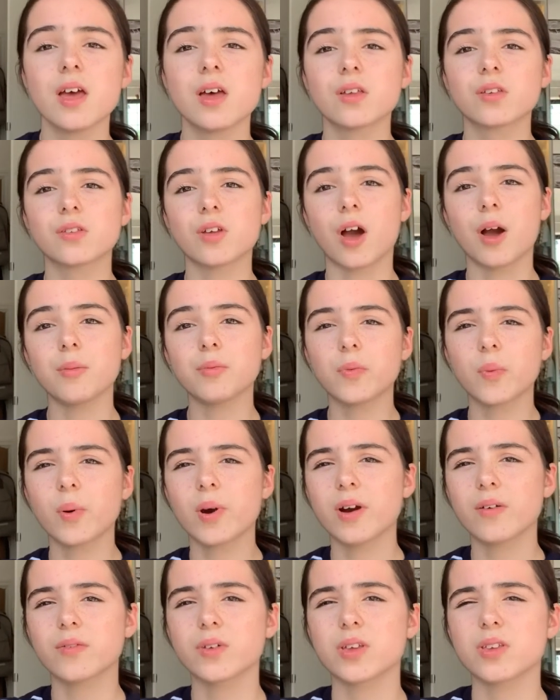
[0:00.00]
So I'm
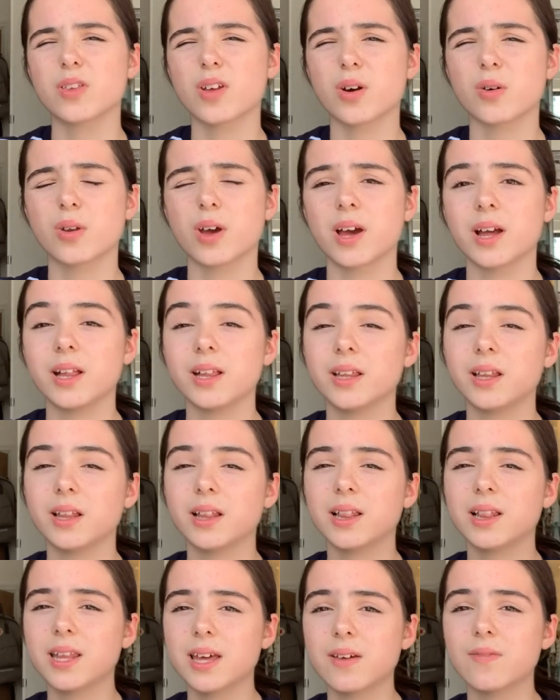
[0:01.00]
12 years old, I
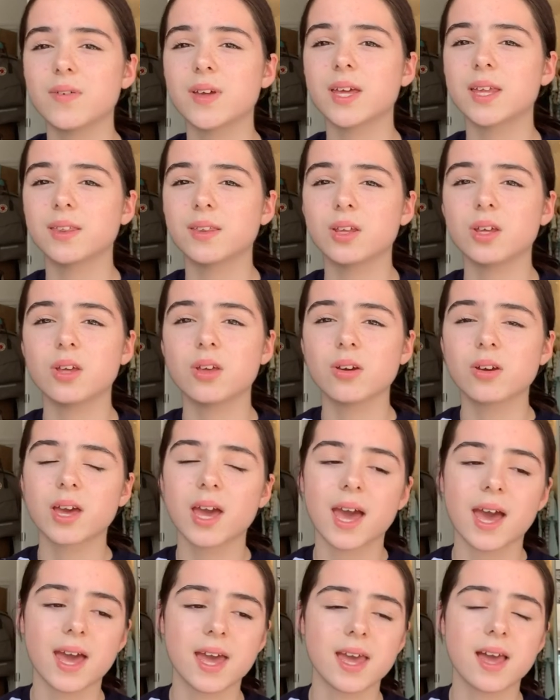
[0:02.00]
live in the
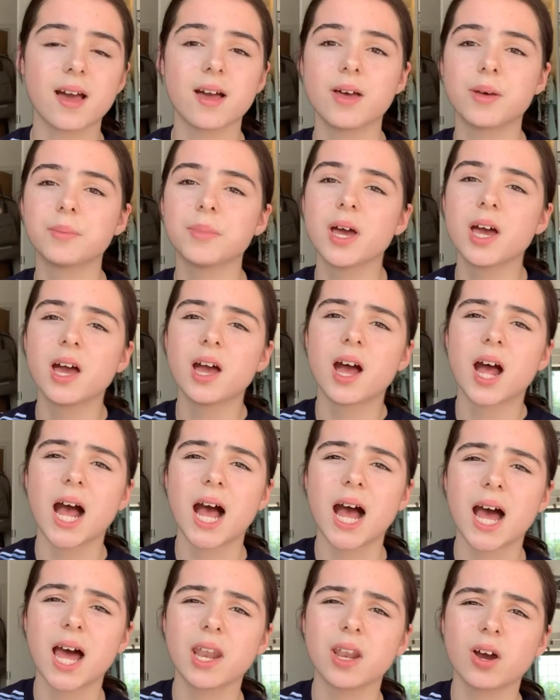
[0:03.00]
UK um,
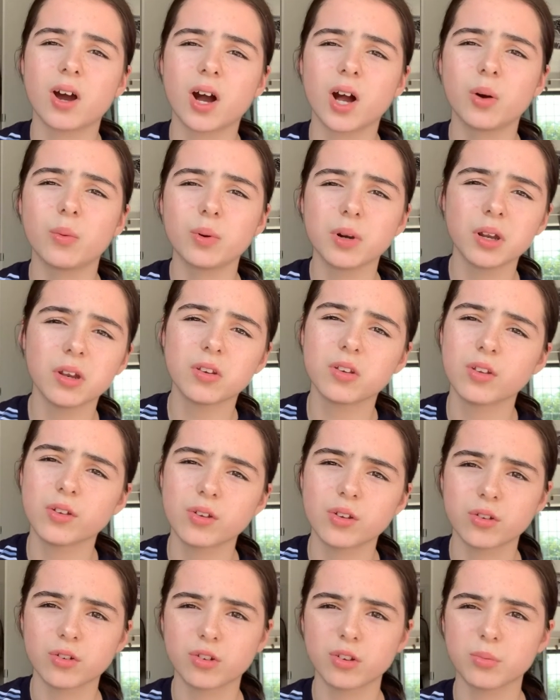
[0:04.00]
and I want to do
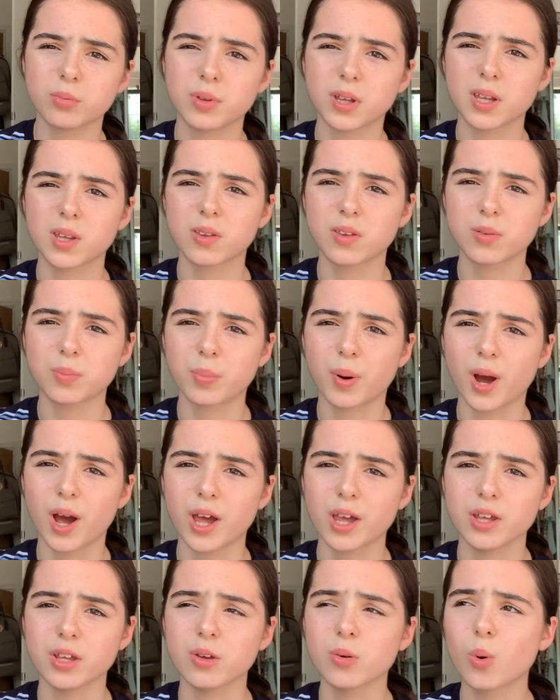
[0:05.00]
YouTube to
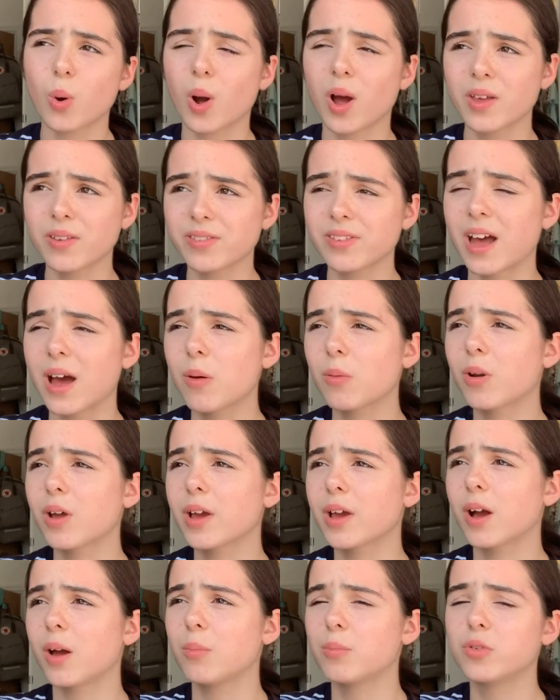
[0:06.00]
inspire you. I sound
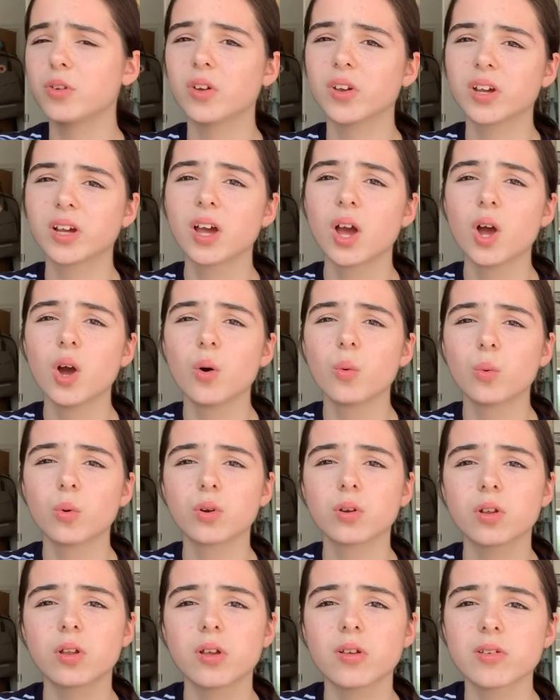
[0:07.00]
like I'm doing
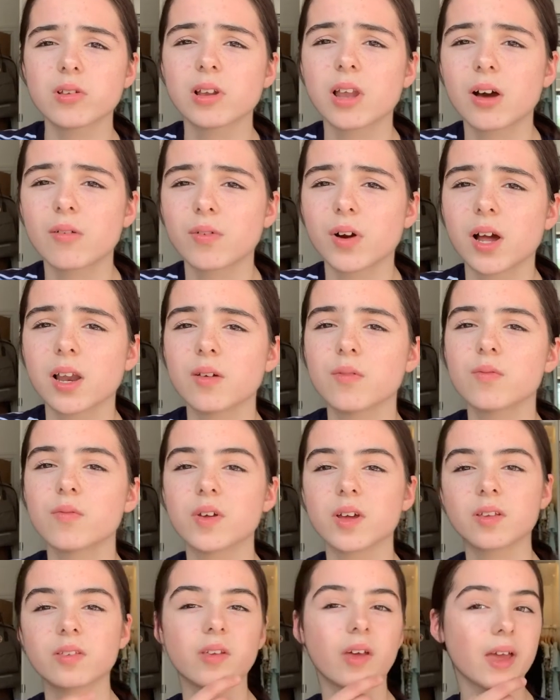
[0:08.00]
one of those Love Island
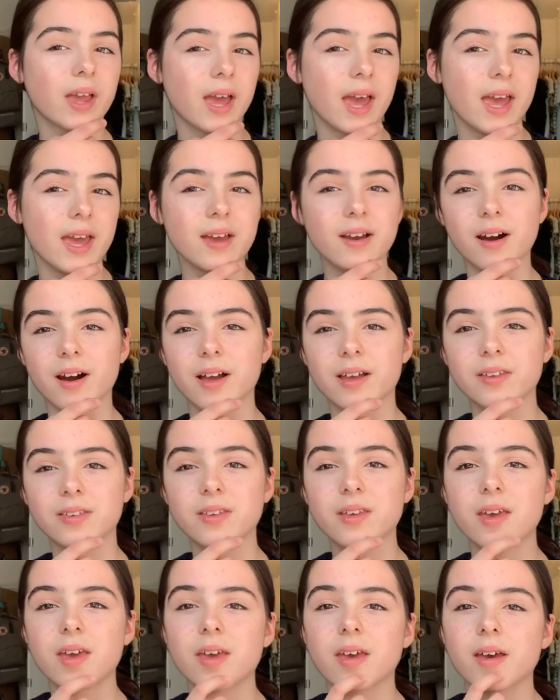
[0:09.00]
things like, hey
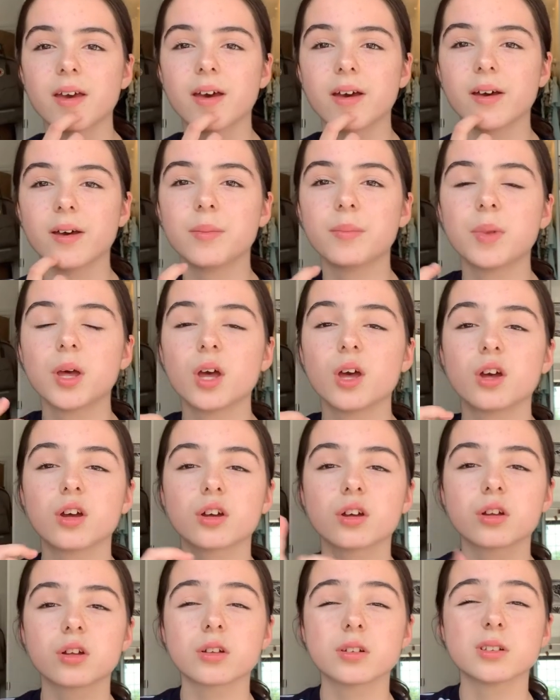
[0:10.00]
guys, um,
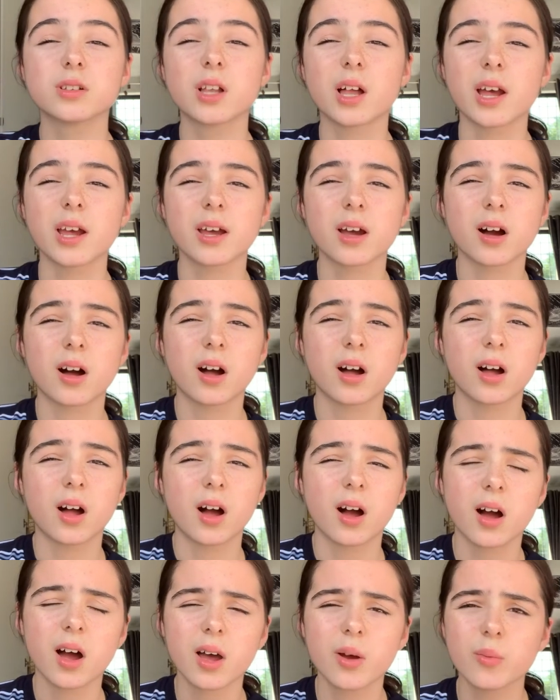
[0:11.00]
like
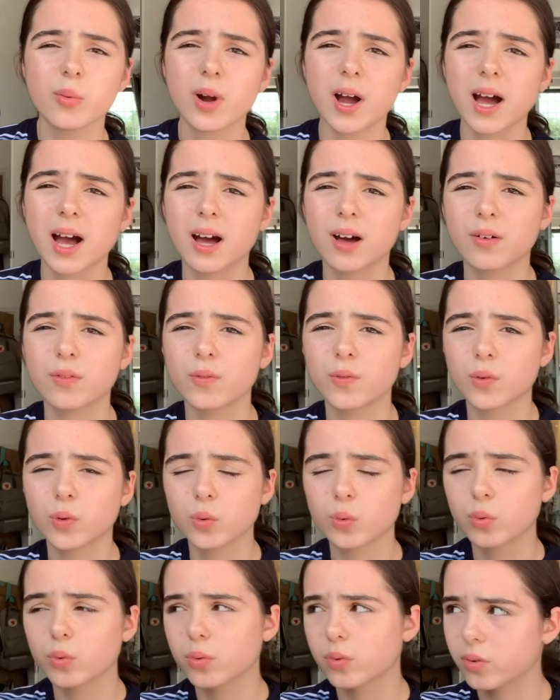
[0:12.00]
I will have
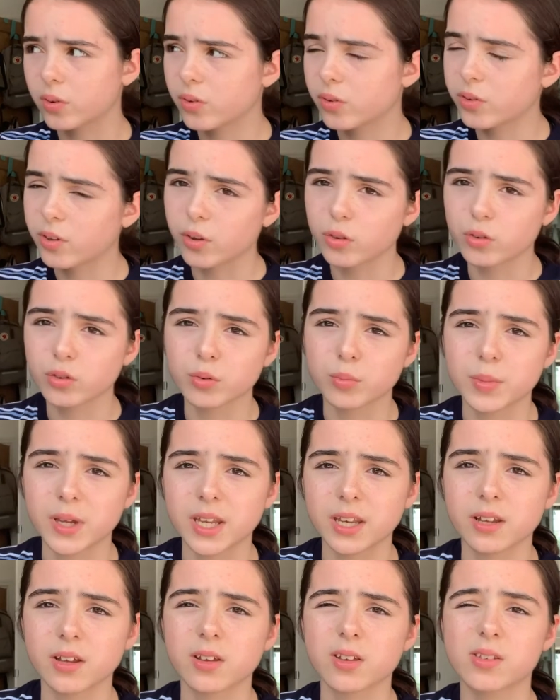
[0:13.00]
all social
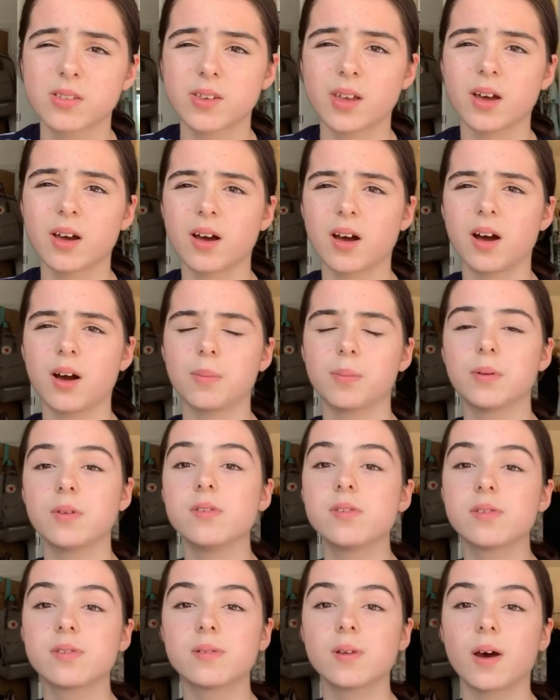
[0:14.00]
medias up
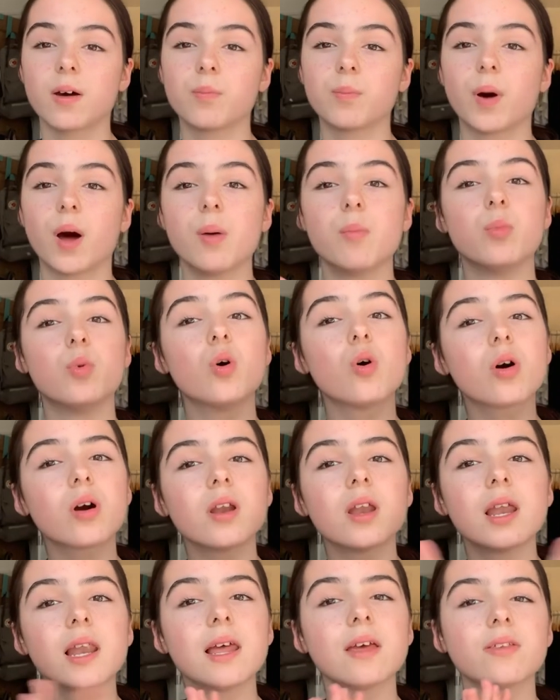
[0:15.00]
and stuff, but I'm not
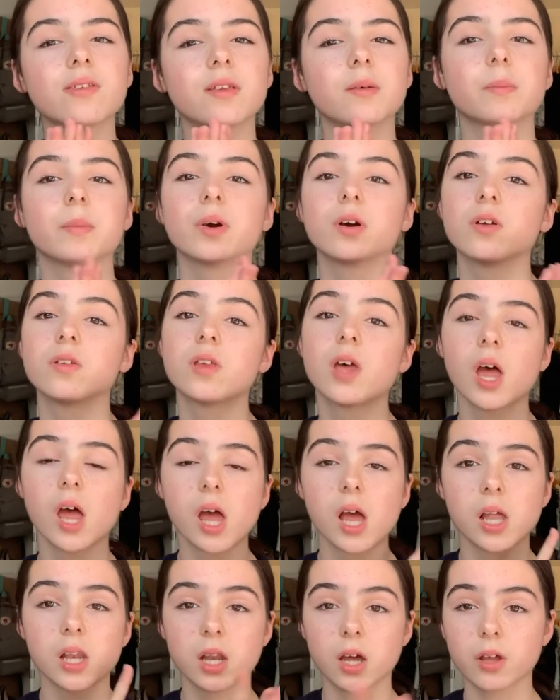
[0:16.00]
going to list them because
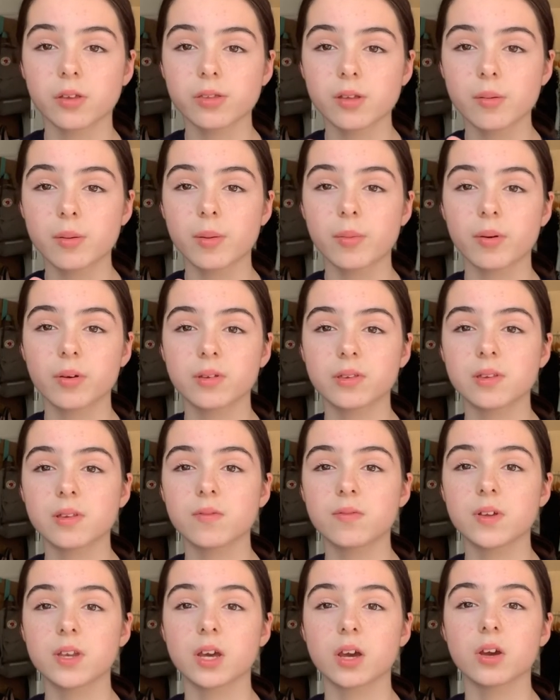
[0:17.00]
last time I posted a
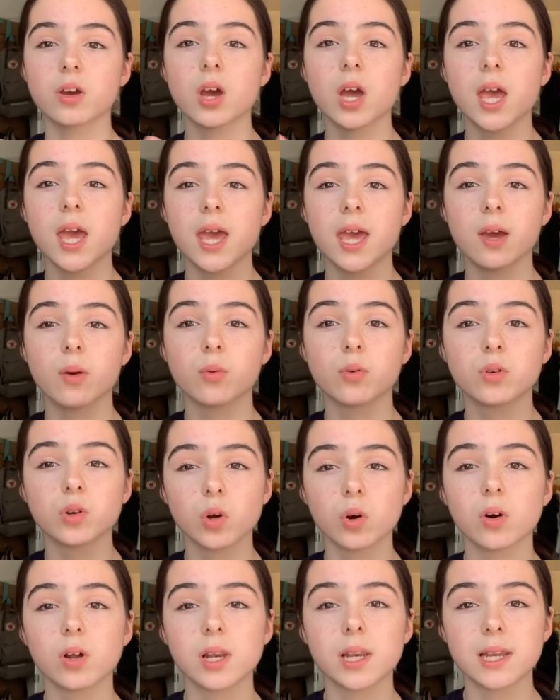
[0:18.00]
video, it was
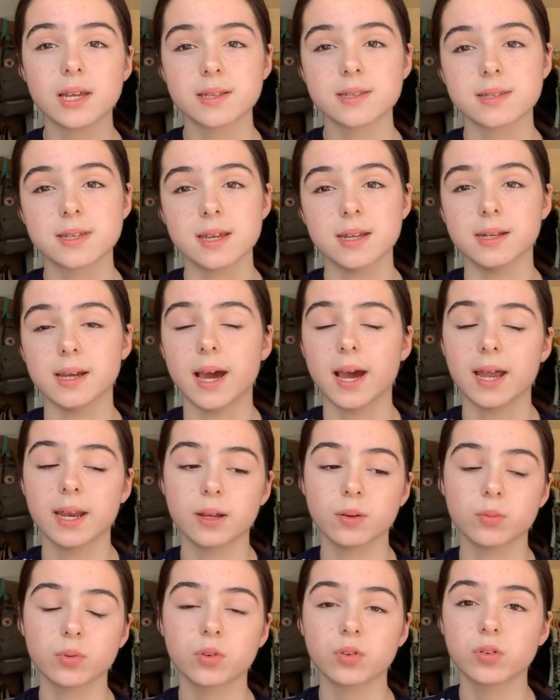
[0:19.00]
not listed and
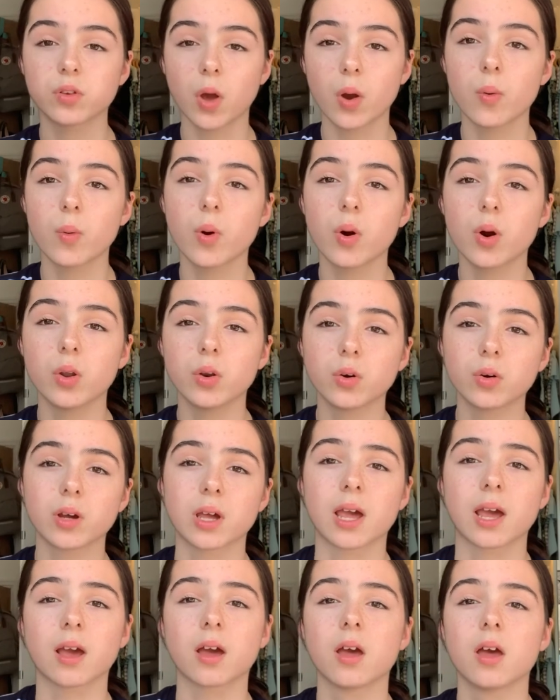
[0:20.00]
it was so
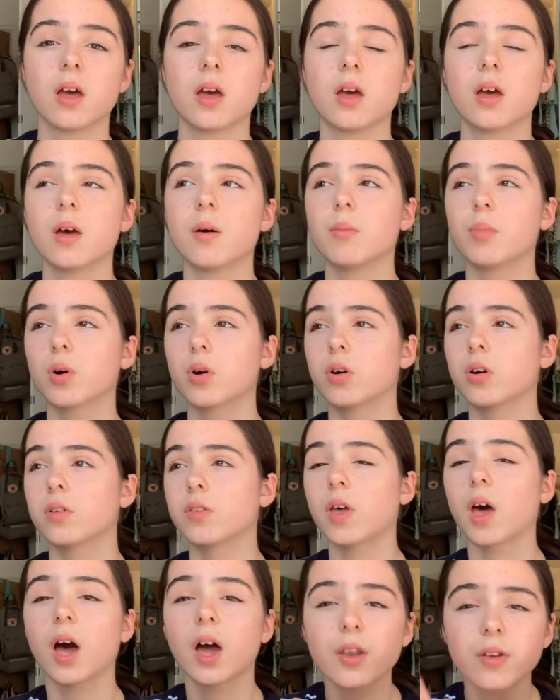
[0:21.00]
annoying because
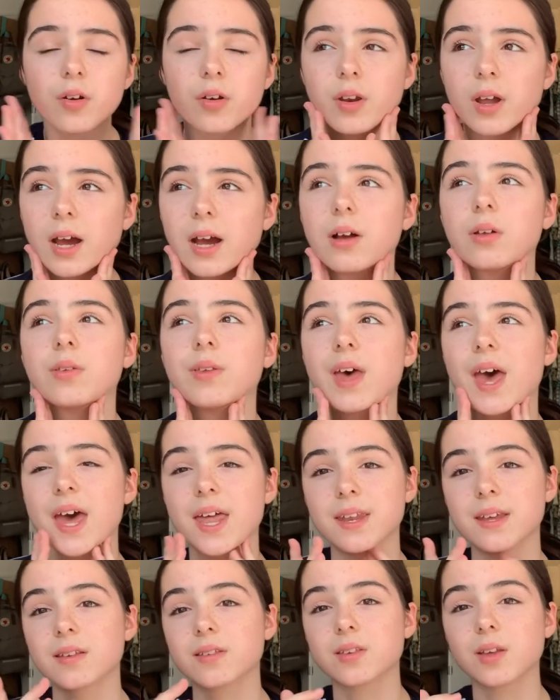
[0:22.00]
I don't know how to
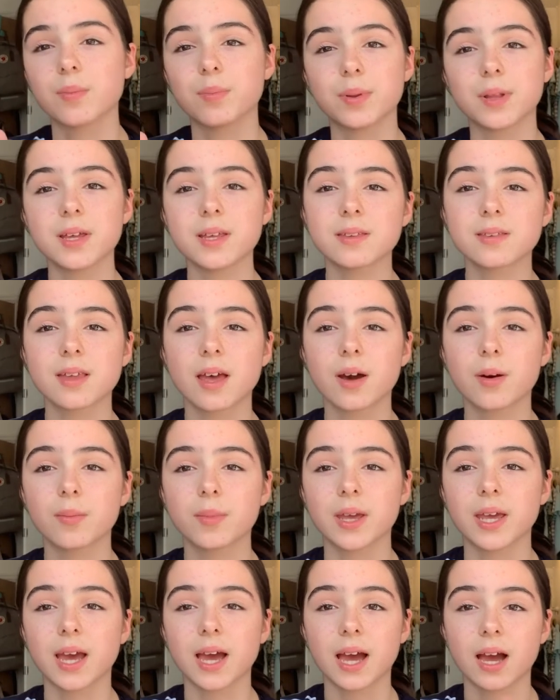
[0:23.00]
edit so please tell
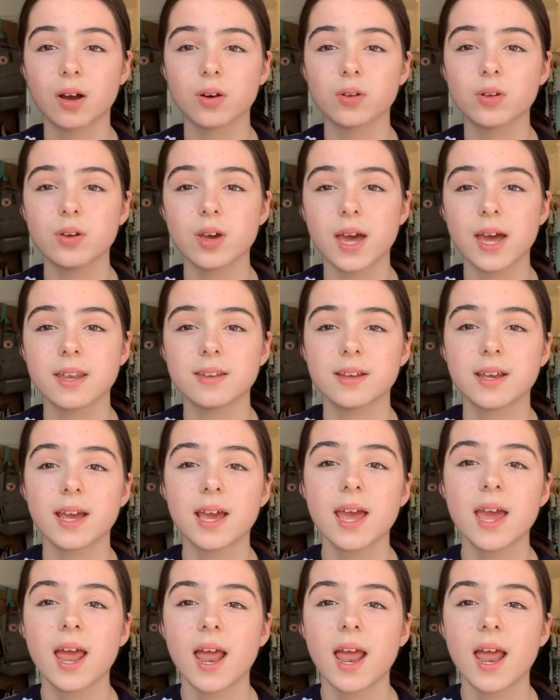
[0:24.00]
me how you edit.